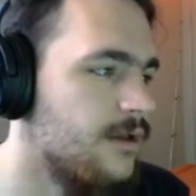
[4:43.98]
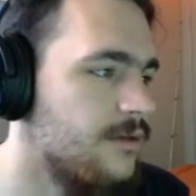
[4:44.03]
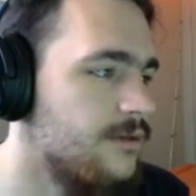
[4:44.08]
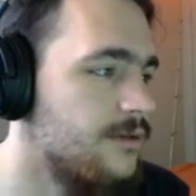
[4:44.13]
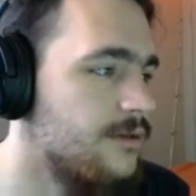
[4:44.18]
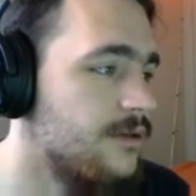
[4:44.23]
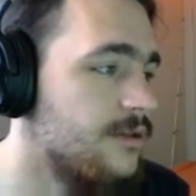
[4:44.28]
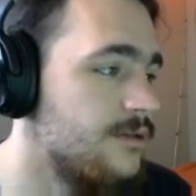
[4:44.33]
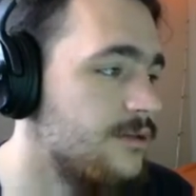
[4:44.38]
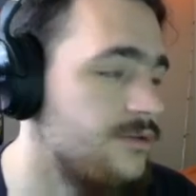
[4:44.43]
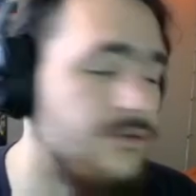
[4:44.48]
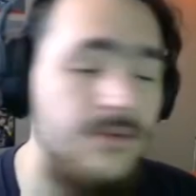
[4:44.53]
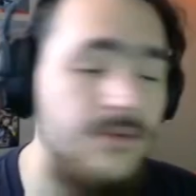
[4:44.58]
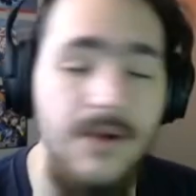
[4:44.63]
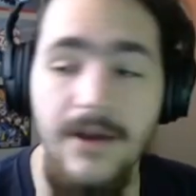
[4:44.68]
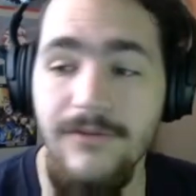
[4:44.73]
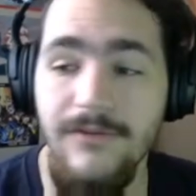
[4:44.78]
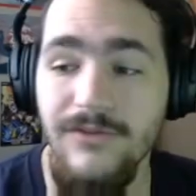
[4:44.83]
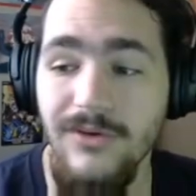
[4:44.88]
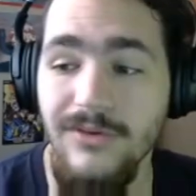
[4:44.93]
And you do
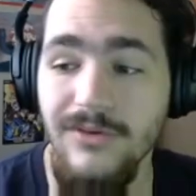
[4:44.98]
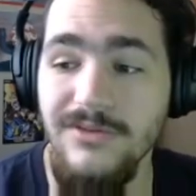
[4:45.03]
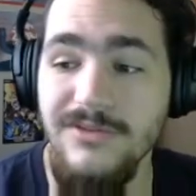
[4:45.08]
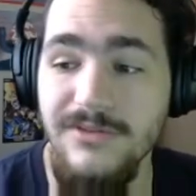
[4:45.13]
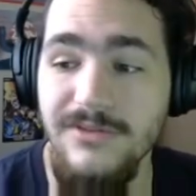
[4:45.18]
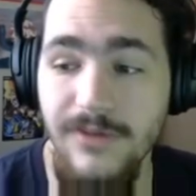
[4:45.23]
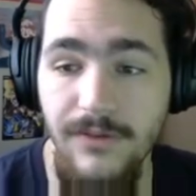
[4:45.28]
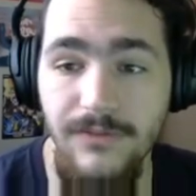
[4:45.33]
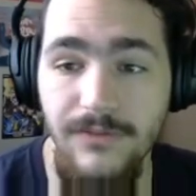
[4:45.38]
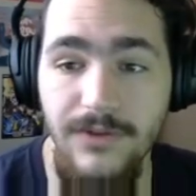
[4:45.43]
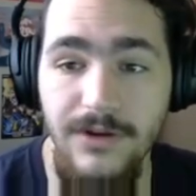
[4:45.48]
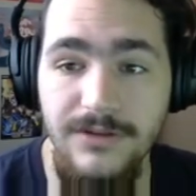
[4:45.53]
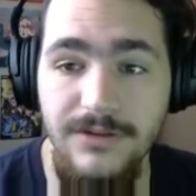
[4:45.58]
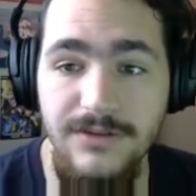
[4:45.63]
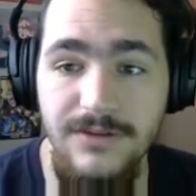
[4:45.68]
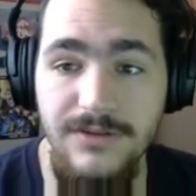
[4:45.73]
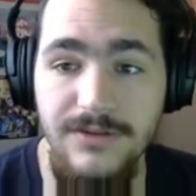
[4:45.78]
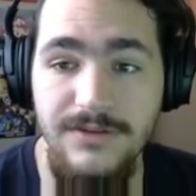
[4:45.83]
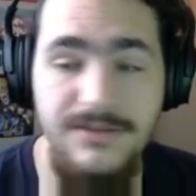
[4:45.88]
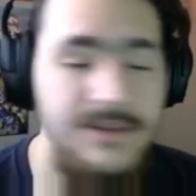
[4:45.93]
have your own Stealth Rocks
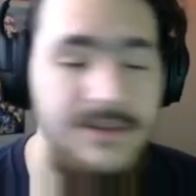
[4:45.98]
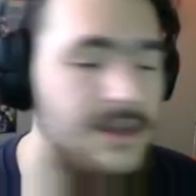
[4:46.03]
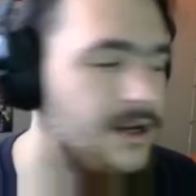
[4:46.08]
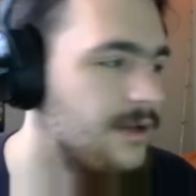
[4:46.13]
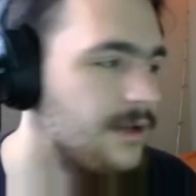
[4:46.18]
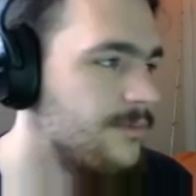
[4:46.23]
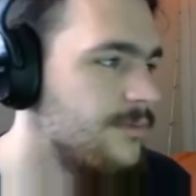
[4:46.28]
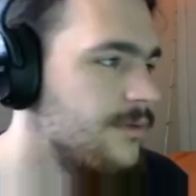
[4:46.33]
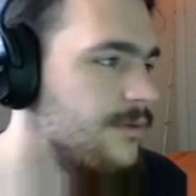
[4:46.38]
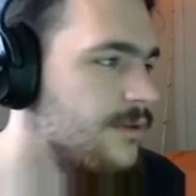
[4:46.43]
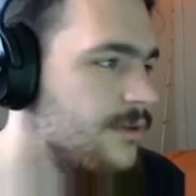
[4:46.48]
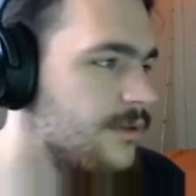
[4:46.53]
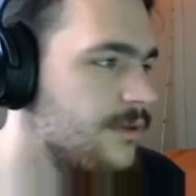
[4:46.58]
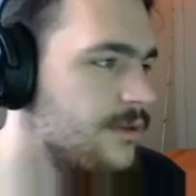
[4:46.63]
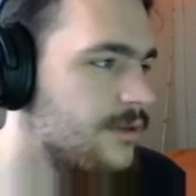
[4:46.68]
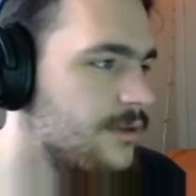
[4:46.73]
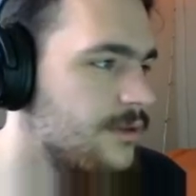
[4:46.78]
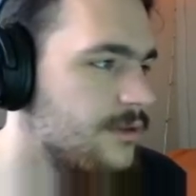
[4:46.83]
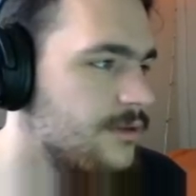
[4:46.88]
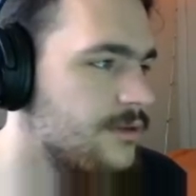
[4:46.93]
you can set up.
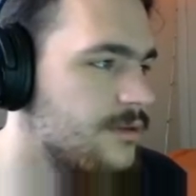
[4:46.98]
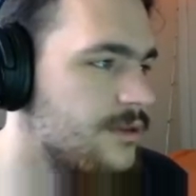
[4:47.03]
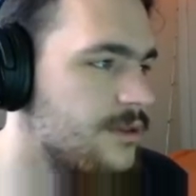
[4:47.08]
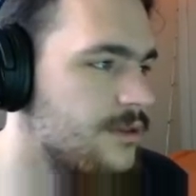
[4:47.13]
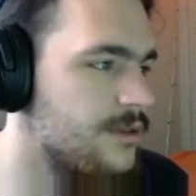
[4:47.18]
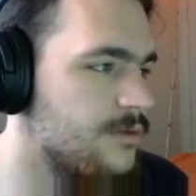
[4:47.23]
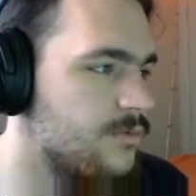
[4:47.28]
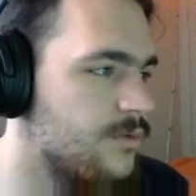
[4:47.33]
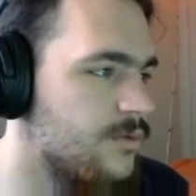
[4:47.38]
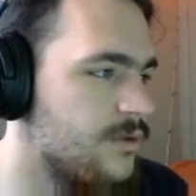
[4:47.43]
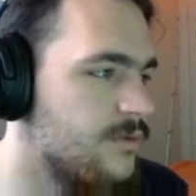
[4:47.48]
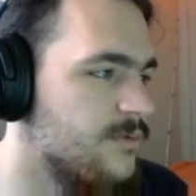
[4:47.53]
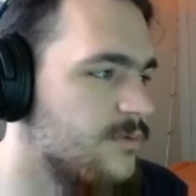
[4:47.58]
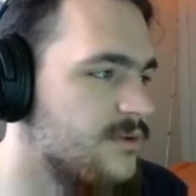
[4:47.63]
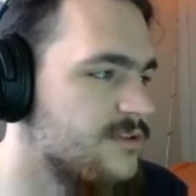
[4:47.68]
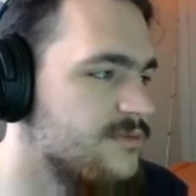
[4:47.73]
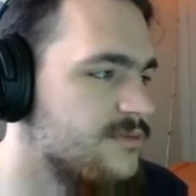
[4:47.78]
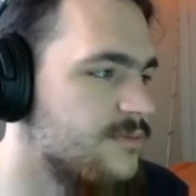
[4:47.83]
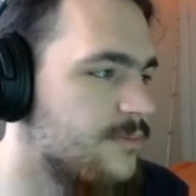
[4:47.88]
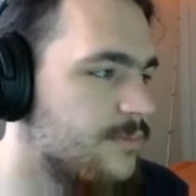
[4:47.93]
The
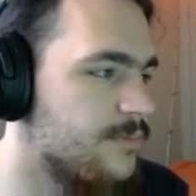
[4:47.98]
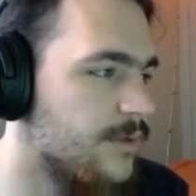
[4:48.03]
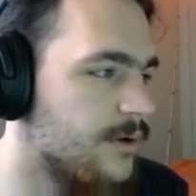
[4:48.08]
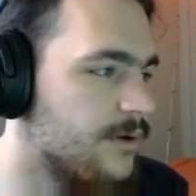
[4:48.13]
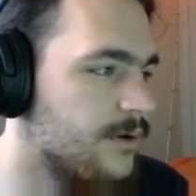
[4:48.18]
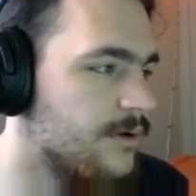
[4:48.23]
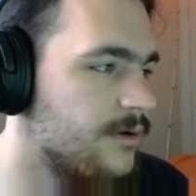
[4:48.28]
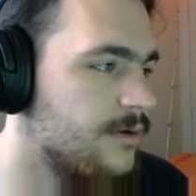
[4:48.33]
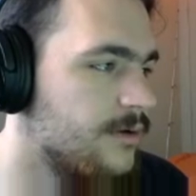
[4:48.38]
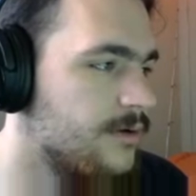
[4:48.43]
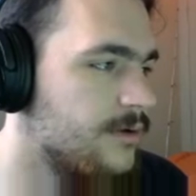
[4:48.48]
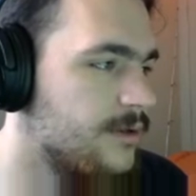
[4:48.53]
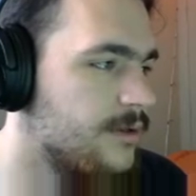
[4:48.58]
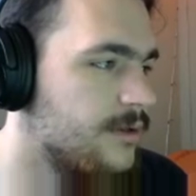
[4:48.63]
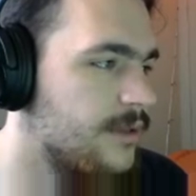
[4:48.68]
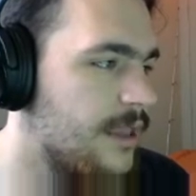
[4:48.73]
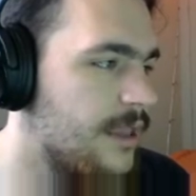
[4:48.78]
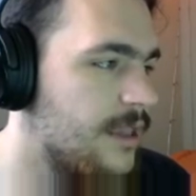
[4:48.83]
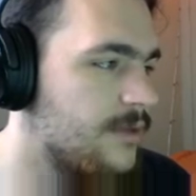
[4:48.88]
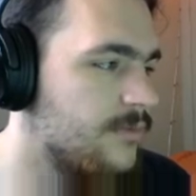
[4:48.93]
Will-O-Wisp Burn,
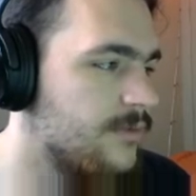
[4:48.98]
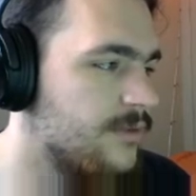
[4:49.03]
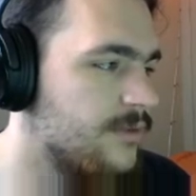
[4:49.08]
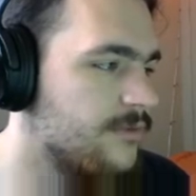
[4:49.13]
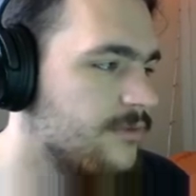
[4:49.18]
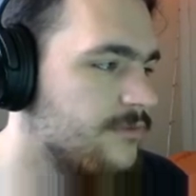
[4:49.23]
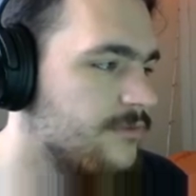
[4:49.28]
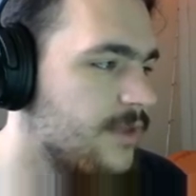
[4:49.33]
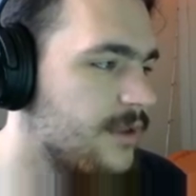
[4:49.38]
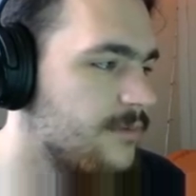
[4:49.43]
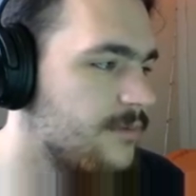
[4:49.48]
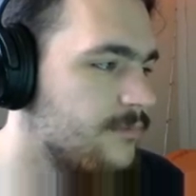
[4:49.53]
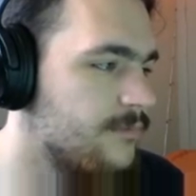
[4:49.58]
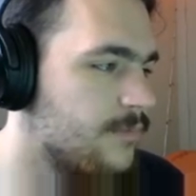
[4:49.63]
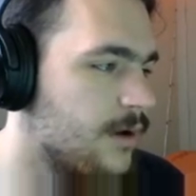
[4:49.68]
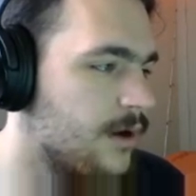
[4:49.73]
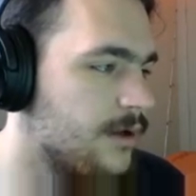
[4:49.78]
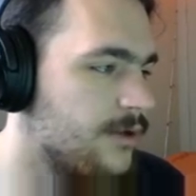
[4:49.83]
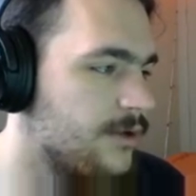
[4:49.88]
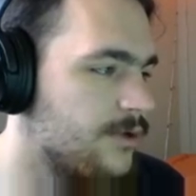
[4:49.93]
and with the Flame
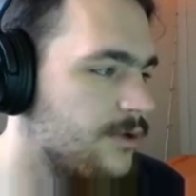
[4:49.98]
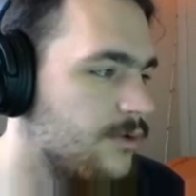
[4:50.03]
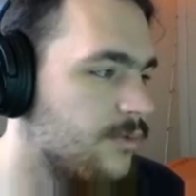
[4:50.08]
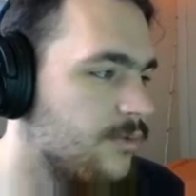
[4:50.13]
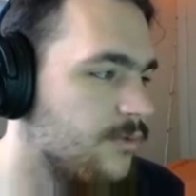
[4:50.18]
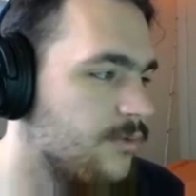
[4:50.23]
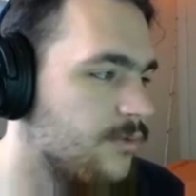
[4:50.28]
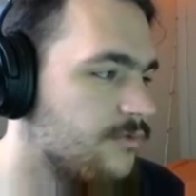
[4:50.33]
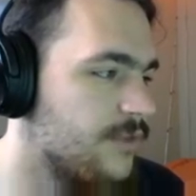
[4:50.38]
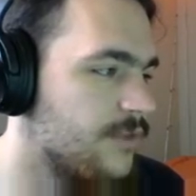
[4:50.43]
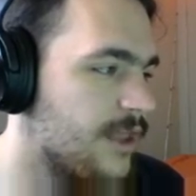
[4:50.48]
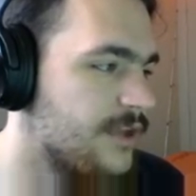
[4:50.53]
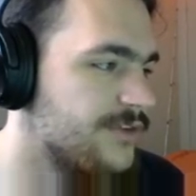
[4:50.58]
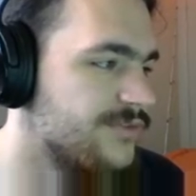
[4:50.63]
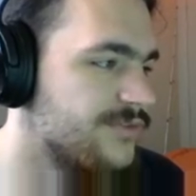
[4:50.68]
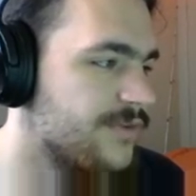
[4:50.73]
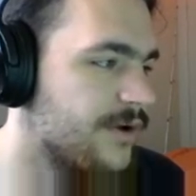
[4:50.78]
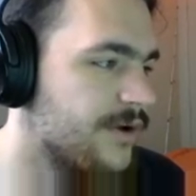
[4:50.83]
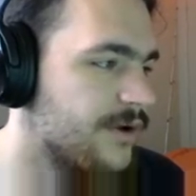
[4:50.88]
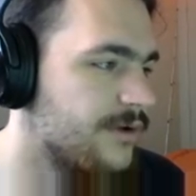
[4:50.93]
Body or Flash
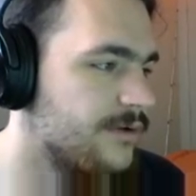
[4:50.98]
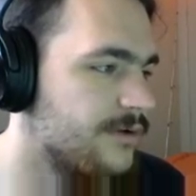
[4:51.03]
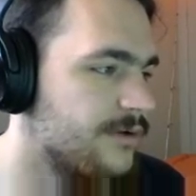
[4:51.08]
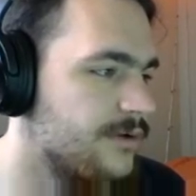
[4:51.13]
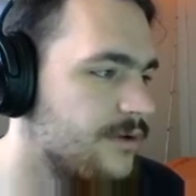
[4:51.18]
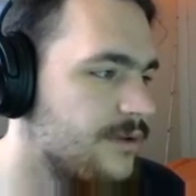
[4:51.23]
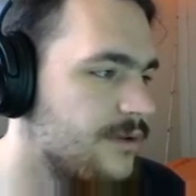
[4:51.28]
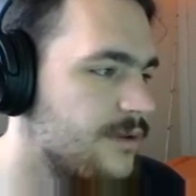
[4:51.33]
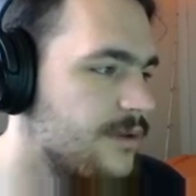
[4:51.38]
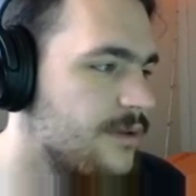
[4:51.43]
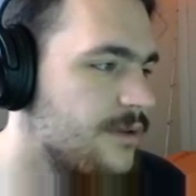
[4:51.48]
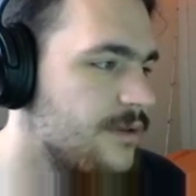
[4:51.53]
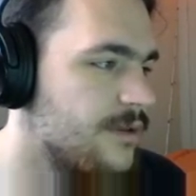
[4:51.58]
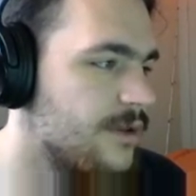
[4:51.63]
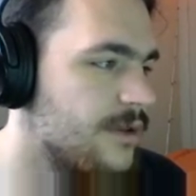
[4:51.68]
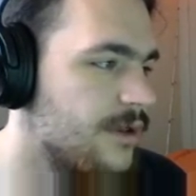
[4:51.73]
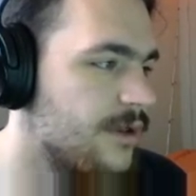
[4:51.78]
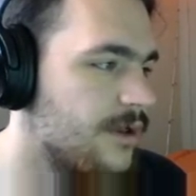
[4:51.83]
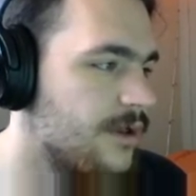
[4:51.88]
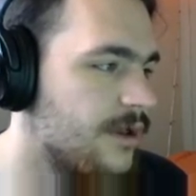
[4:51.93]
Fire.
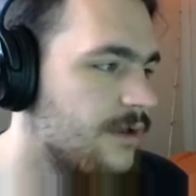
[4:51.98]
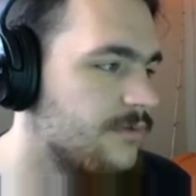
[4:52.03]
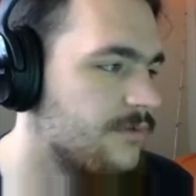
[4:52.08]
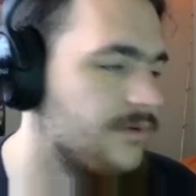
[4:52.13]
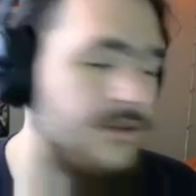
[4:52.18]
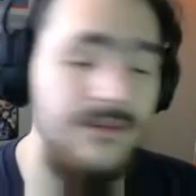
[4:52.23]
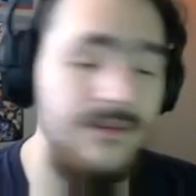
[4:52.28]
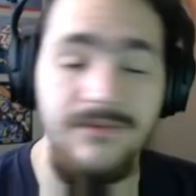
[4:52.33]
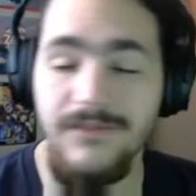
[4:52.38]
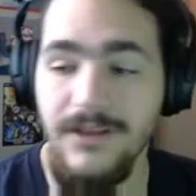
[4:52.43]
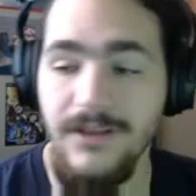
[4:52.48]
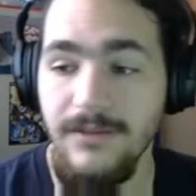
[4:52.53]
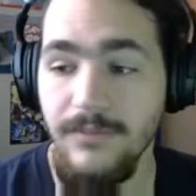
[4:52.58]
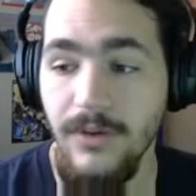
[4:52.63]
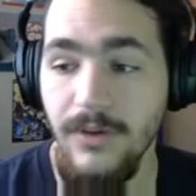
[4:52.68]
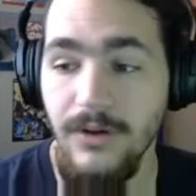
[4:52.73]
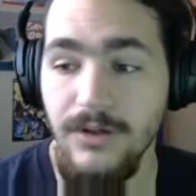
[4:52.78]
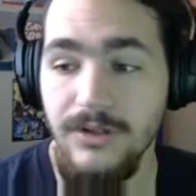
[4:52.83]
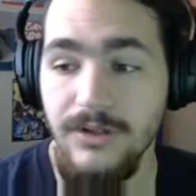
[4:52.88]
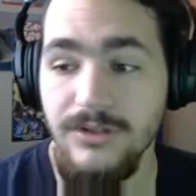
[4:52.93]
I ran the Flame
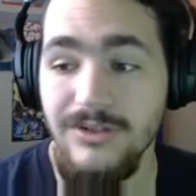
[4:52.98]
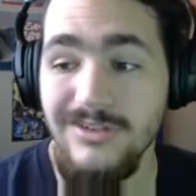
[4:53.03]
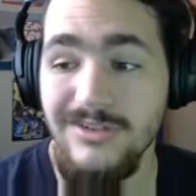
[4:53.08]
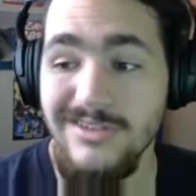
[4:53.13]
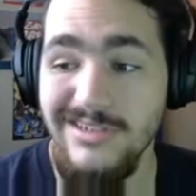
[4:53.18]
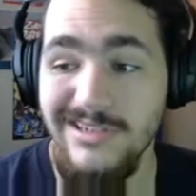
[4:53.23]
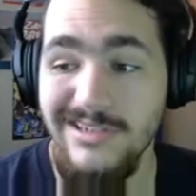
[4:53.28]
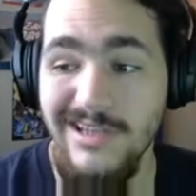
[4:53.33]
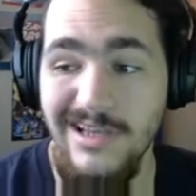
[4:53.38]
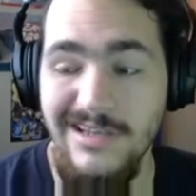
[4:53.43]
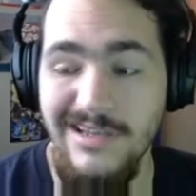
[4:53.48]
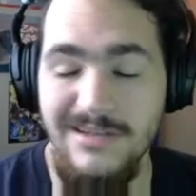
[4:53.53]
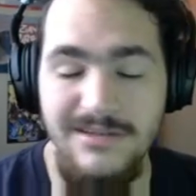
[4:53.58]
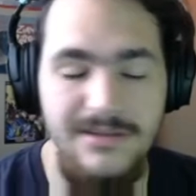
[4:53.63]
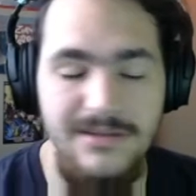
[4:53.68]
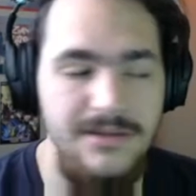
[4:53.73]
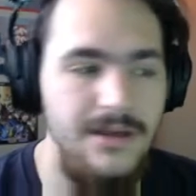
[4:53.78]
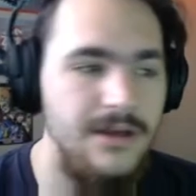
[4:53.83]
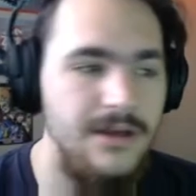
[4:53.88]
Body just in case.